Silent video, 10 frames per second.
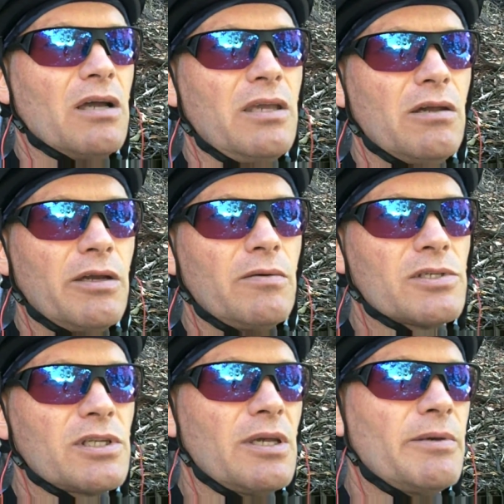Gearing
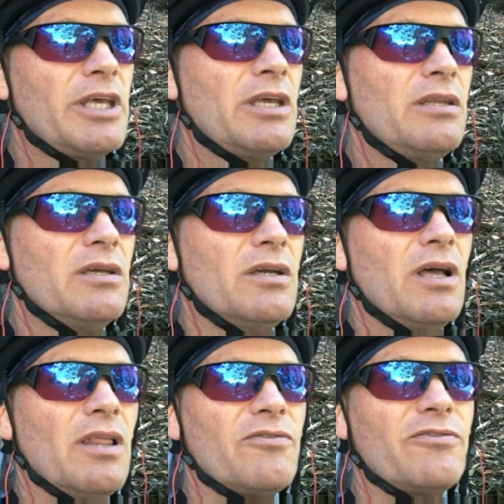was limited.
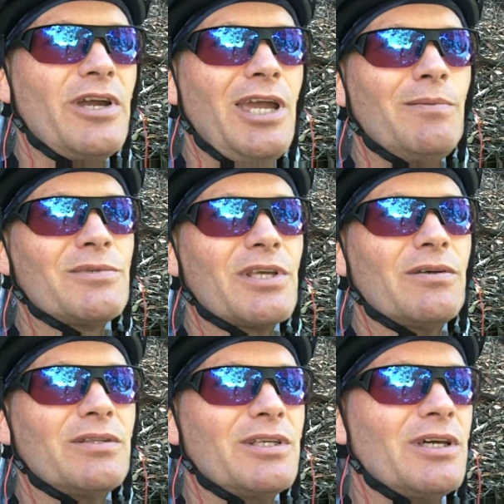The frames
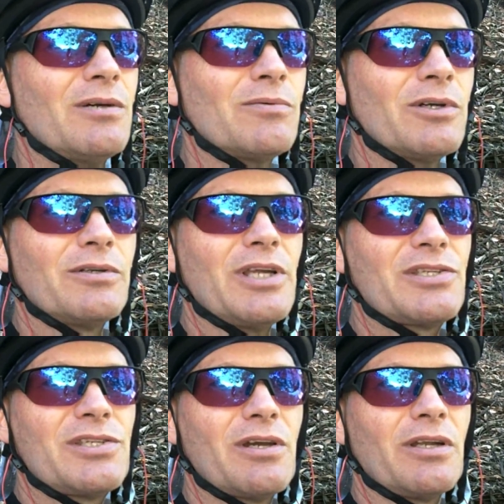weren't
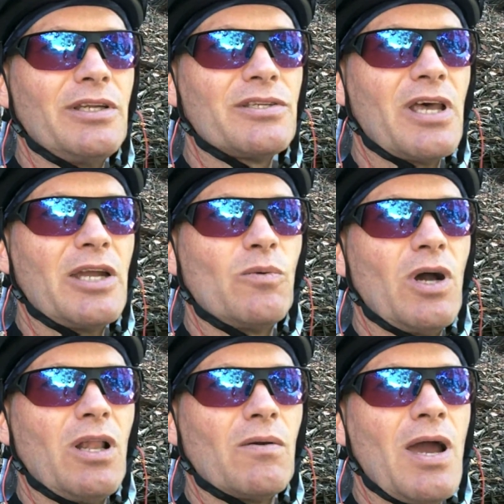necessarily designed
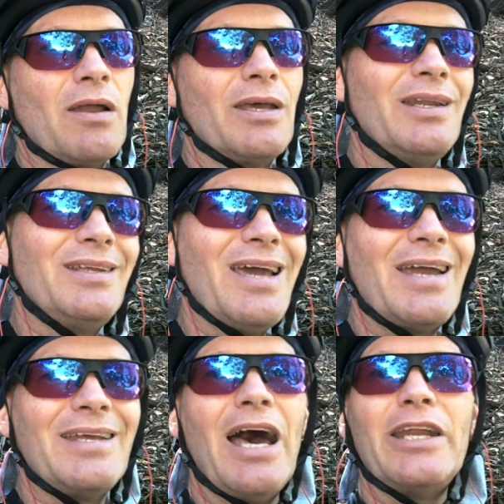well around it, and
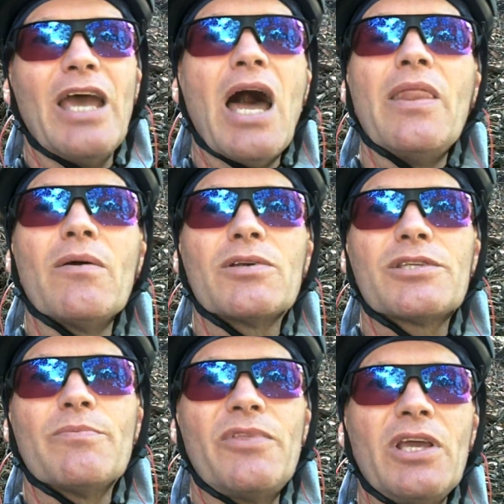yada yada yada. There were
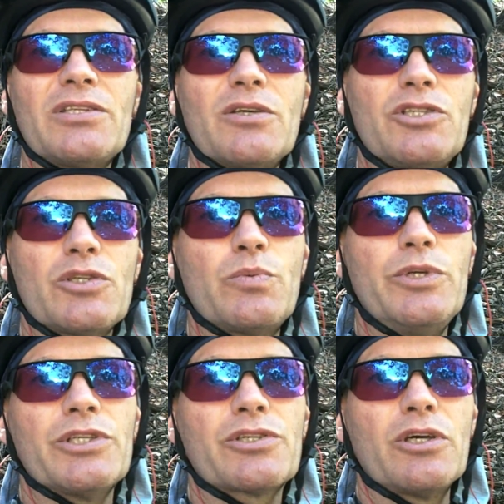some things that
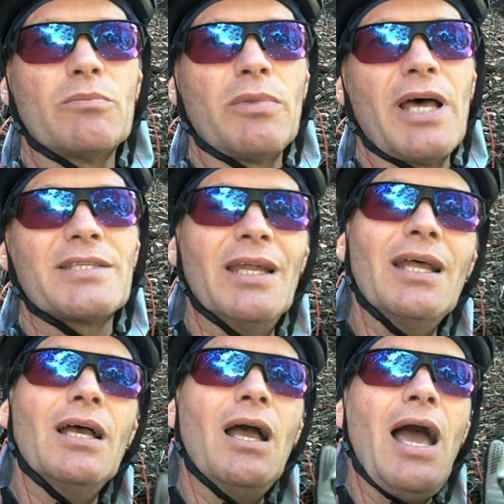we just couldn't bless it.
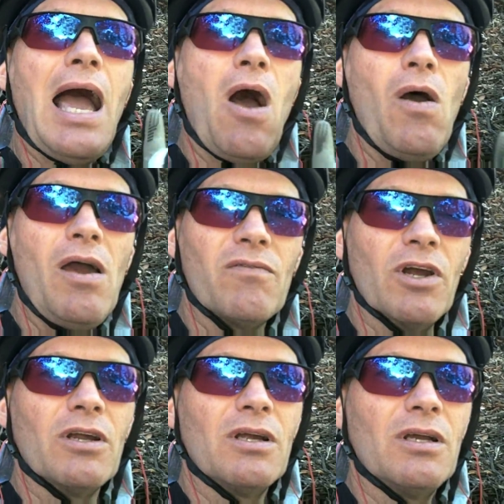
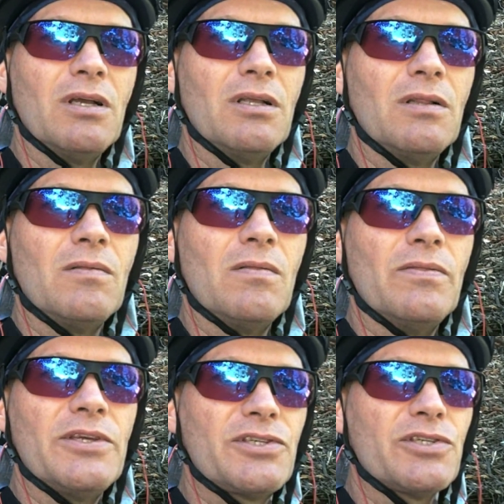However,
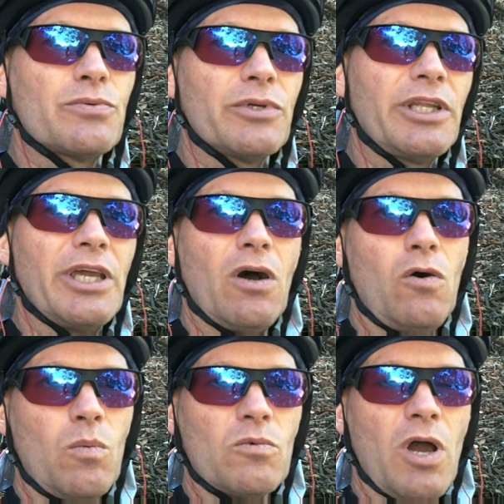this is really a
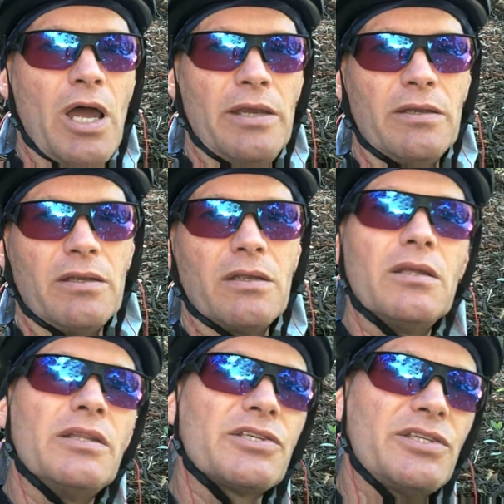home run.
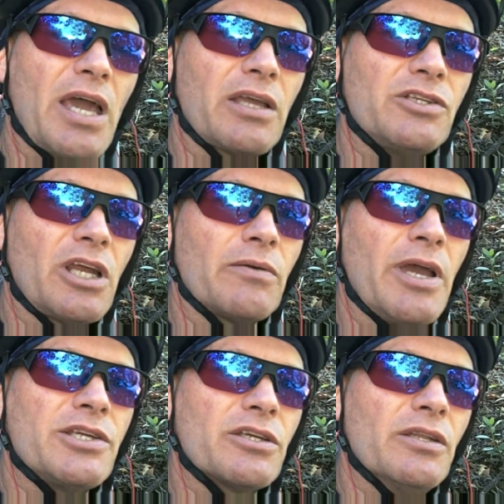The second
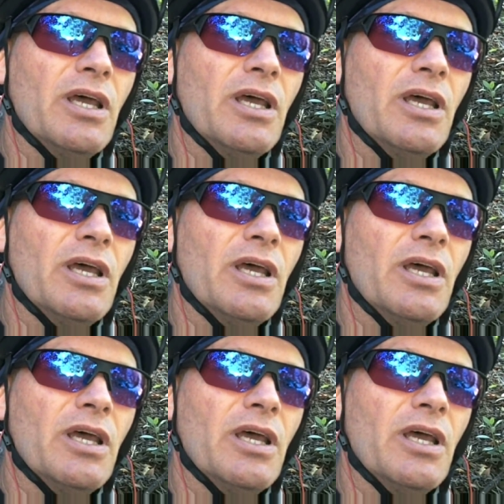generation.